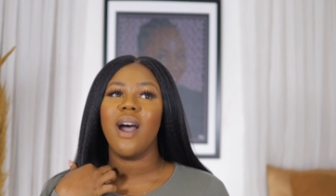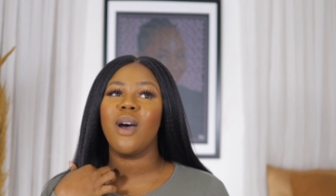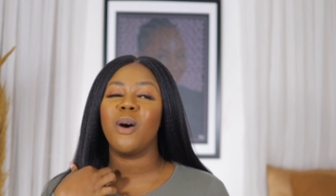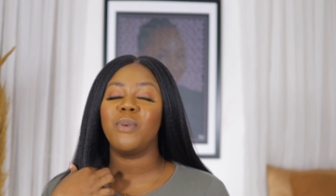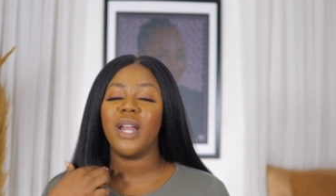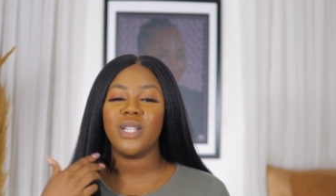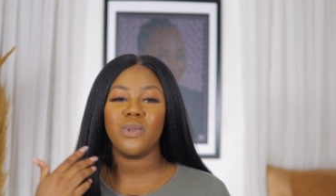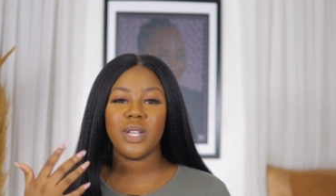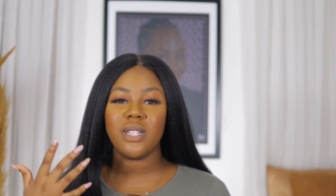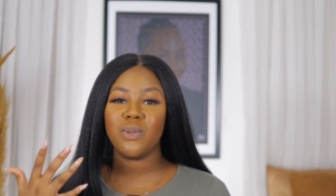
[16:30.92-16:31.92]
But like
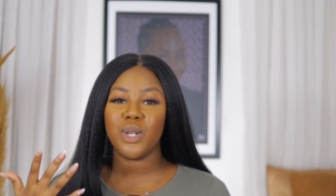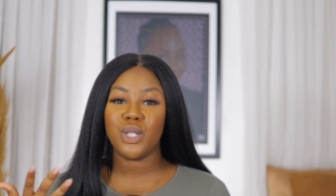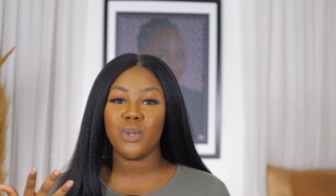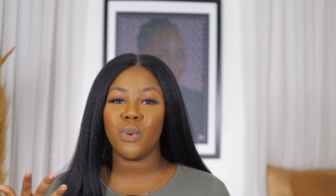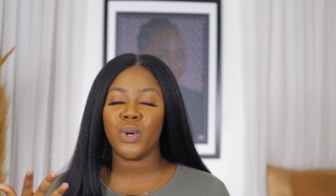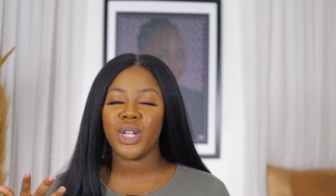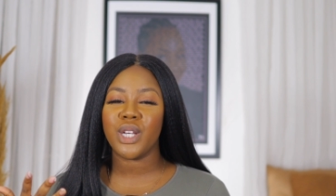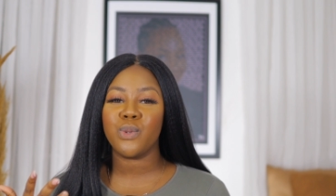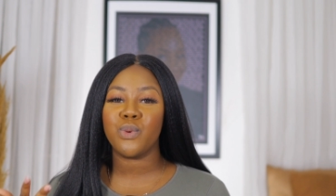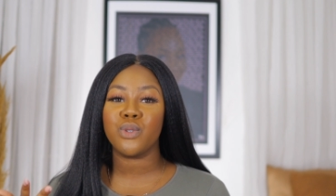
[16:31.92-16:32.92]
2021,
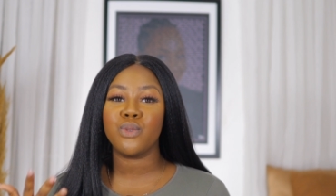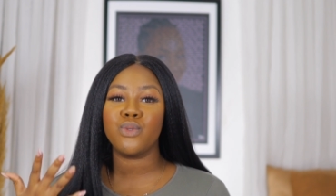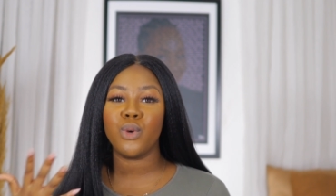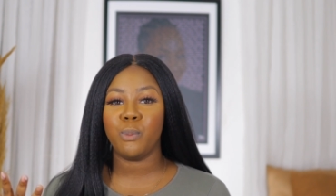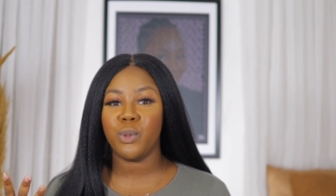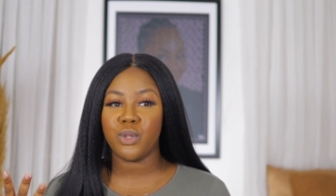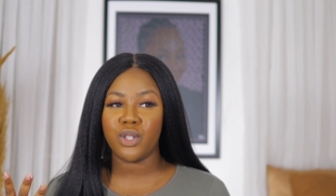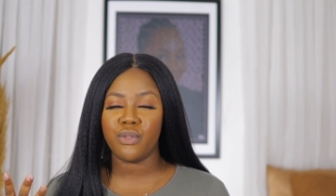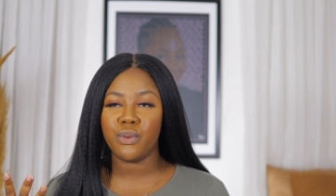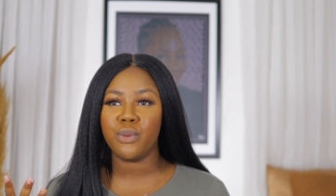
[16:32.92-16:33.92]
it was so
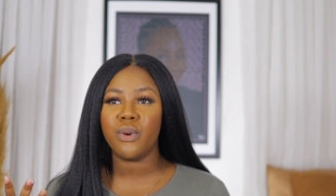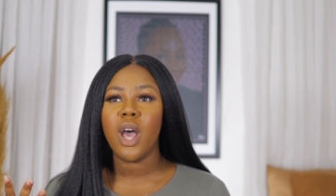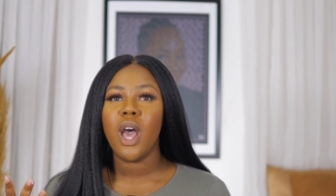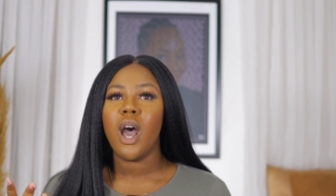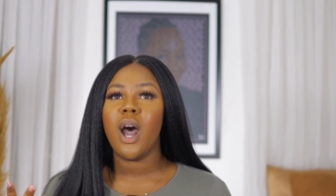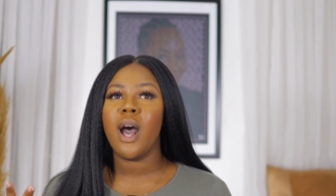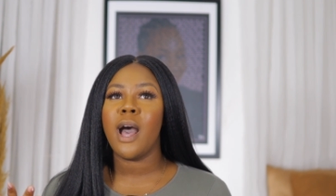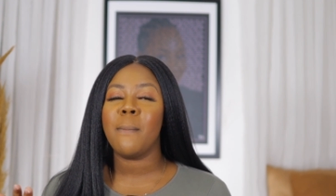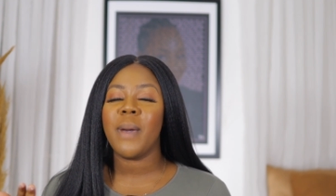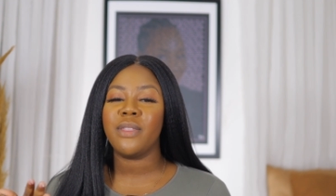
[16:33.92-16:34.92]
beautiful.
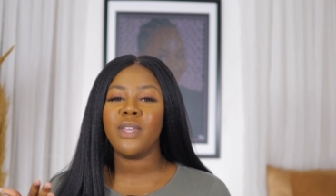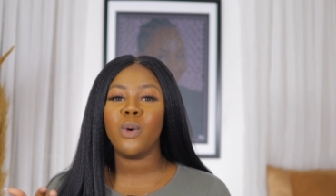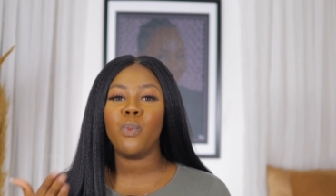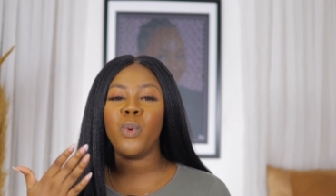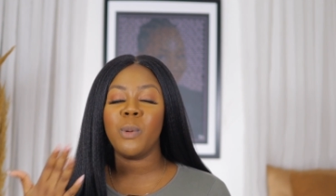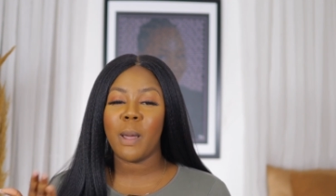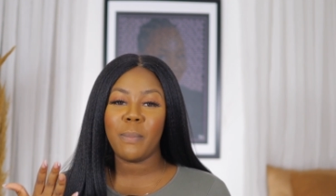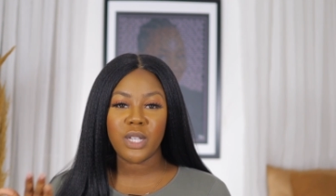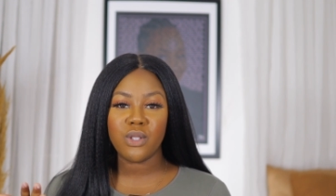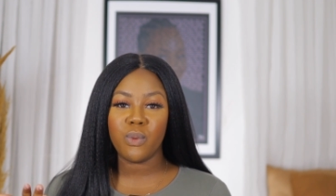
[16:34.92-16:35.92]
I think with my
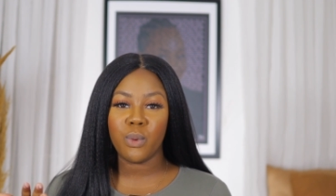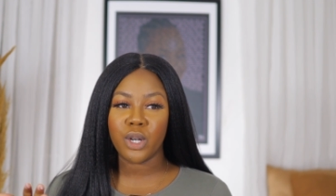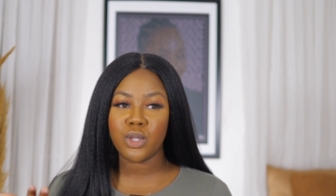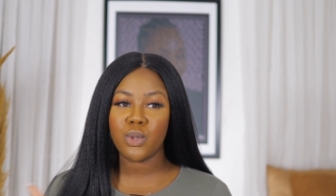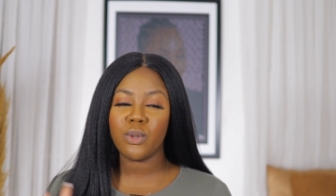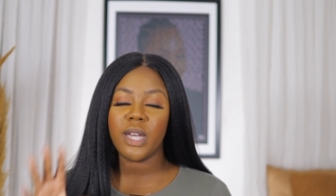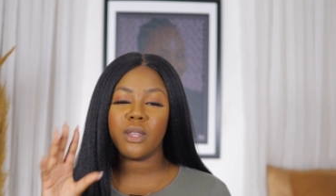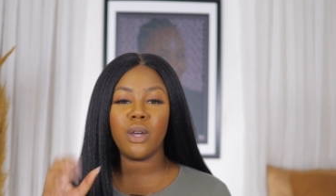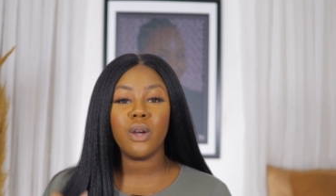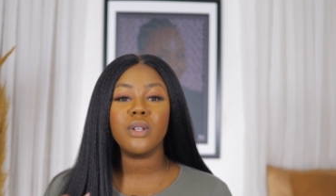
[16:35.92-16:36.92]
place of work too, like
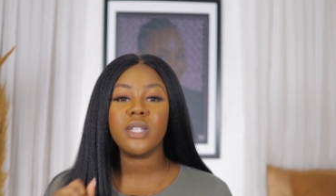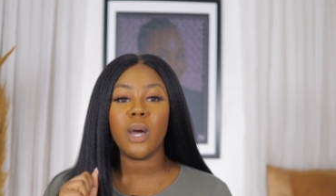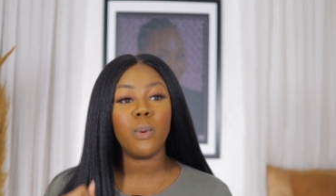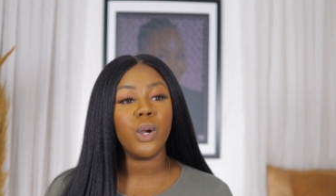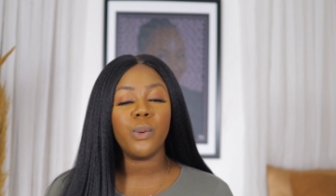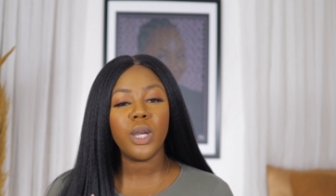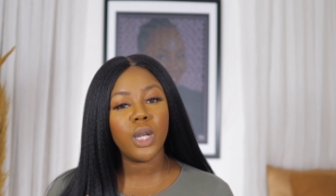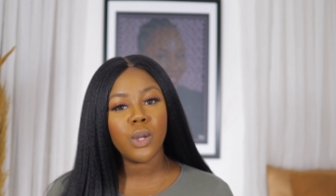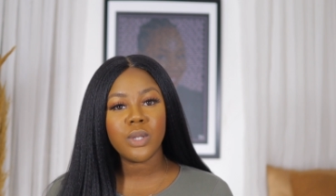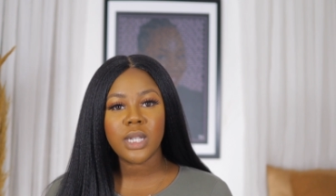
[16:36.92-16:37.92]
the girls that I work with
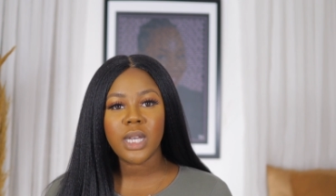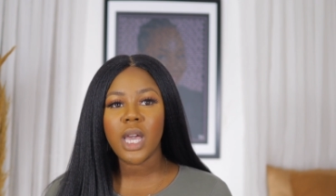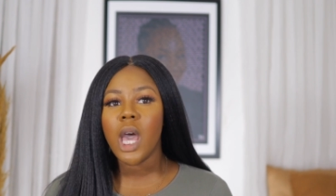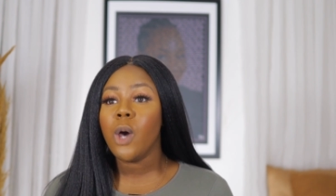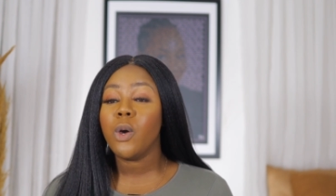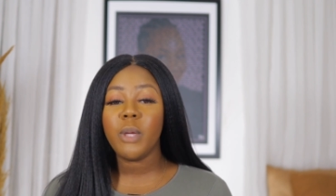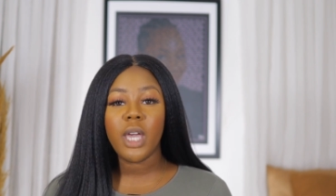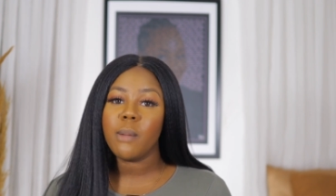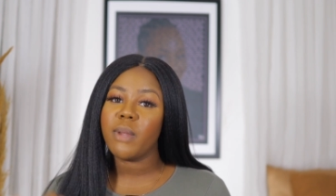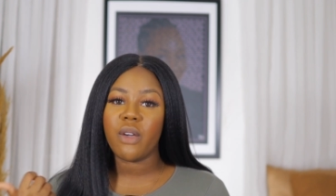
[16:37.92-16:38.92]
closely, we
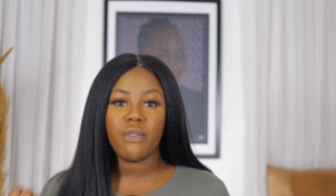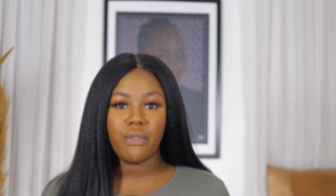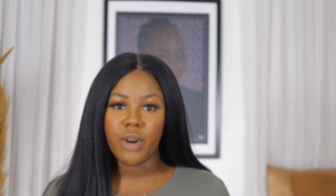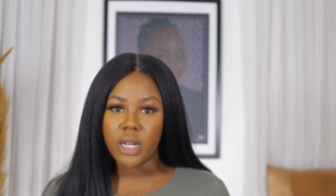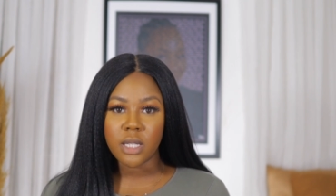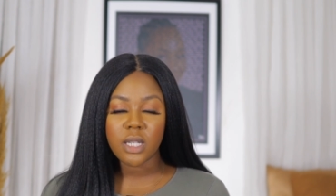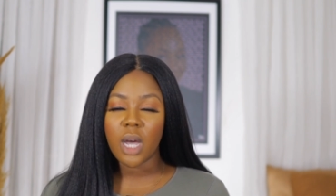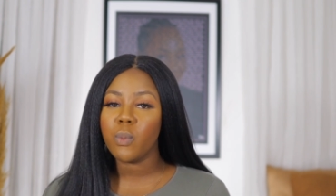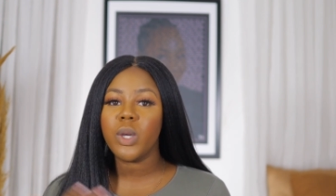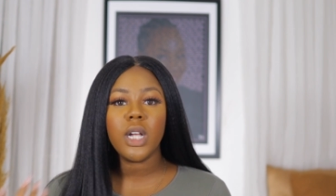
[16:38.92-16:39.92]
became like friends
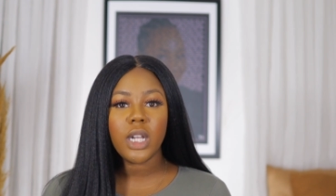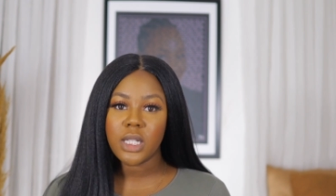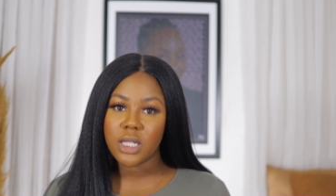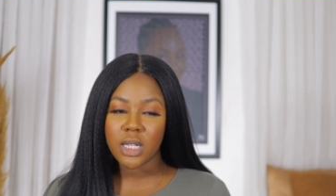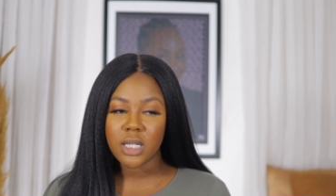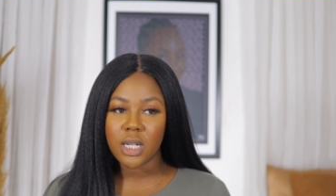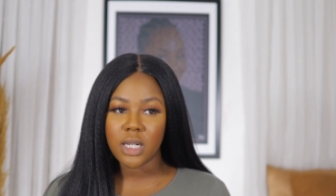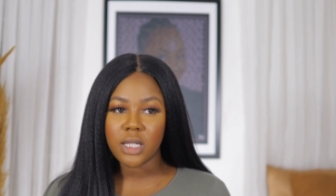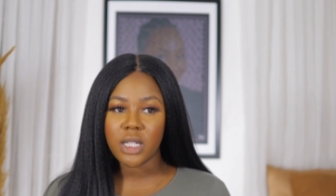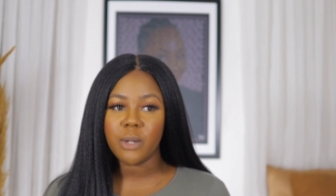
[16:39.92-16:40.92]
and we clicked
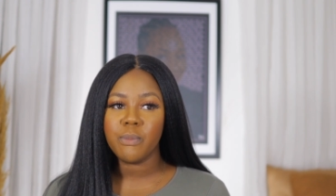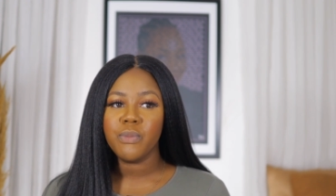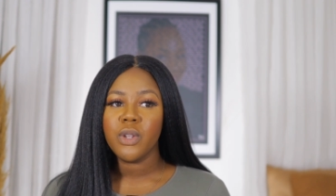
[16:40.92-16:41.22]
instantly.